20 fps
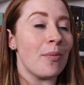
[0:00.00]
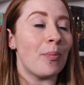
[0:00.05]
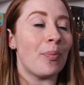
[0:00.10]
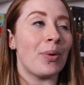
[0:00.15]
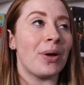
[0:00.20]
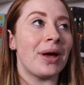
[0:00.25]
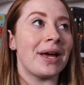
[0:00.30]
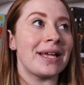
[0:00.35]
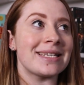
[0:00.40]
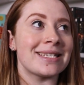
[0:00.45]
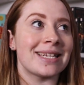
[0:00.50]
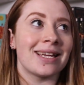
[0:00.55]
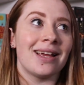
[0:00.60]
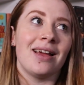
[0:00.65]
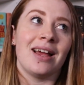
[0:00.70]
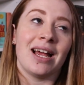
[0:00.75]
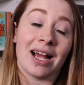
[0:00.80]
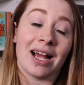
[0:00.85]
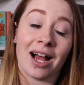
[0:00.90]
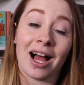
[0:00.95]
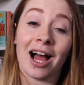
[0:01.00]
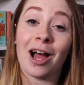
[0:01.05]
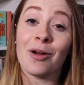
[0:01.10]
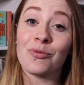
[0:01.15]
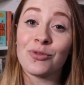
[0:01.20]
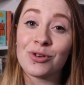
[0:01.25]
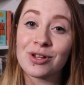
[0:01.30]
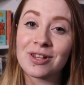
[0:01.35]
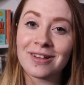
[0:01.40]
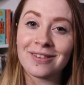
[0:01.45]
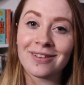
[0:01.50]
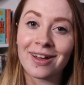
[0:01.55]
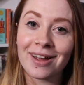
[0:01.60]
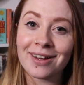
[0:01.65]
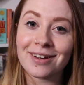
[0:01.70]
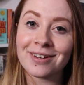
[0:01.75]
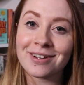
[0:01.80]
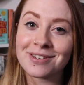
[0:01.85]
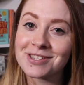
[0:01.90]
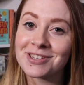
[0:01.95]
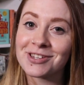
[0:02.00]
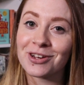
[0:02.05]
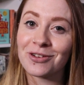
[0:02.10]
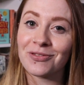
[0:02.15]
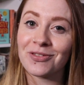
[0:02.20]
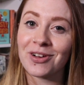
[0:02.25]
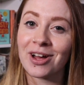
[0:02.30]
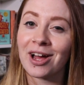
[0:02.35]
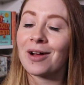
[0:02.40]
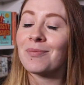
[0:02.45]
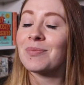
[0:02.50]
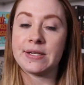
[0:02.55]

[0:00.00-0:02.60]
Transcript: but I'm really liking it so far.